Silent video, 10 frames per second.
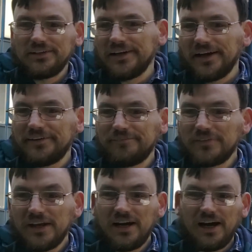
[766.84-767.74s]
Yeah,
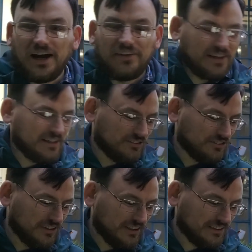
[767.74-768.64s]
I think it's
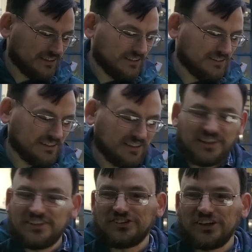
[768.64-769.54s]
really exciting. It
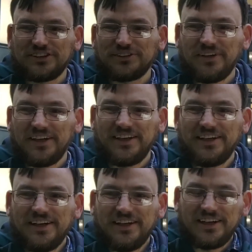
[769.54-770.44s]
interests me,
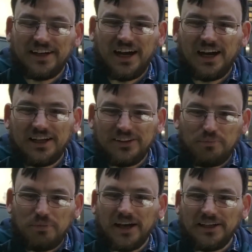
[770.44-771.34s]

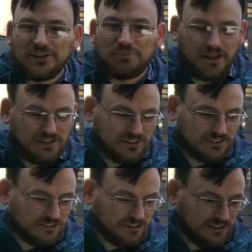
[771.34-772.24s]
the blank
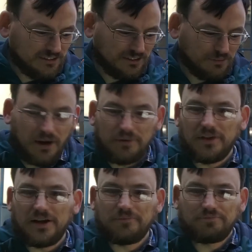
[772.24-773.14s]
spaces creating a map
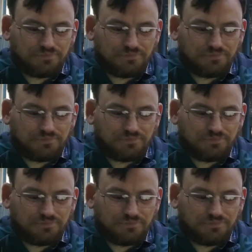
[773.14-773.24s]
there.